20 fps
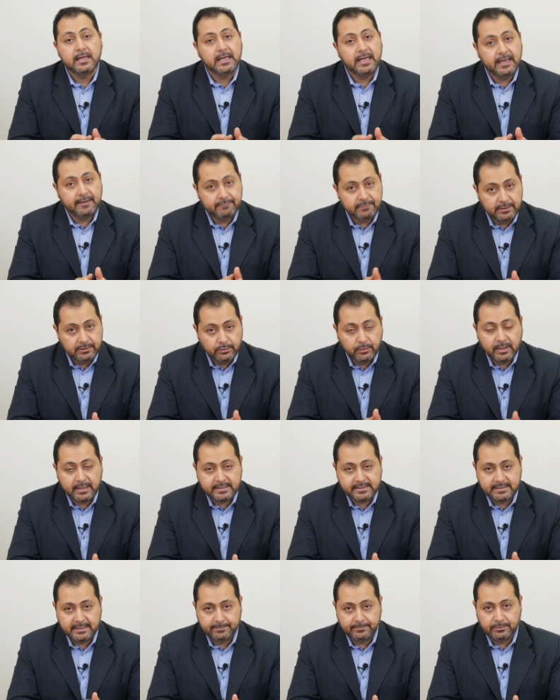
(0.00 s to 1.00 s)
If they do
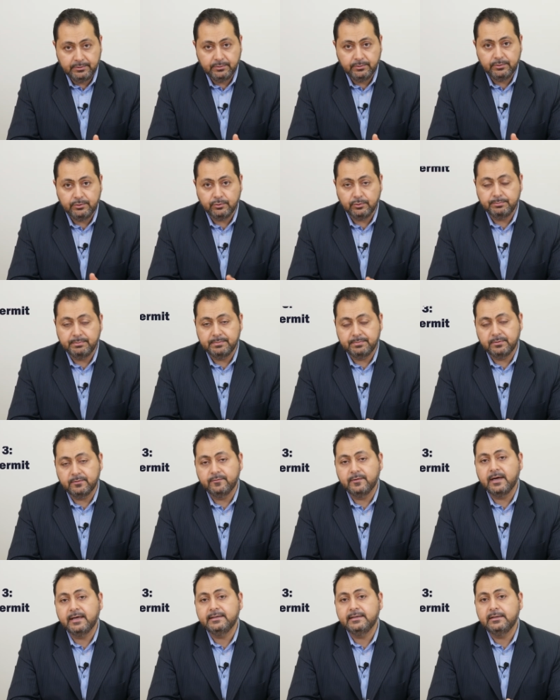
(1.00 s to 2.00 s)
accept you, you will be
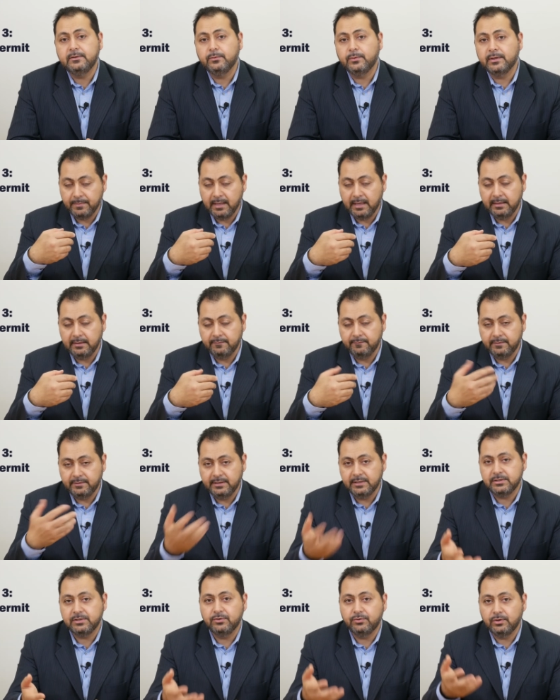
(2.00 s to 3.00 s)
provided with an
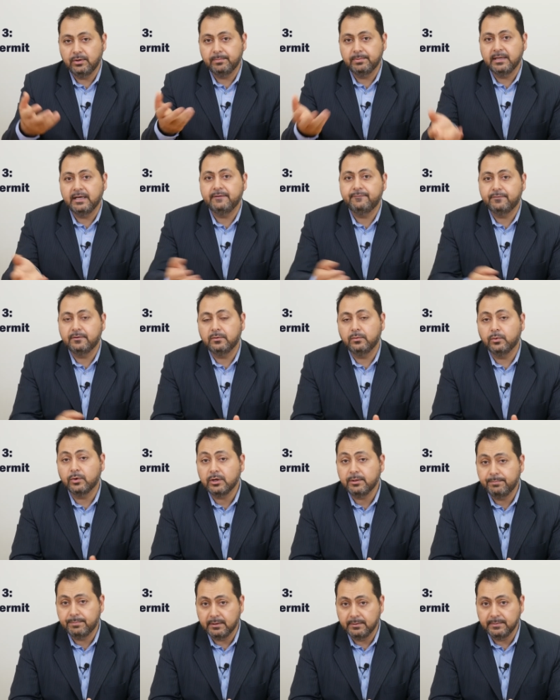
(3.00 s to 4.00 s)
invitation to apply for a
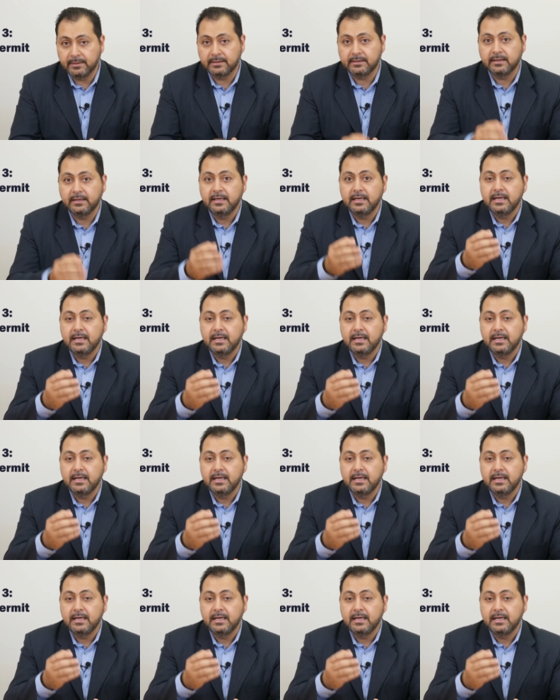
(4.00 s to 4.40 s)
work permit,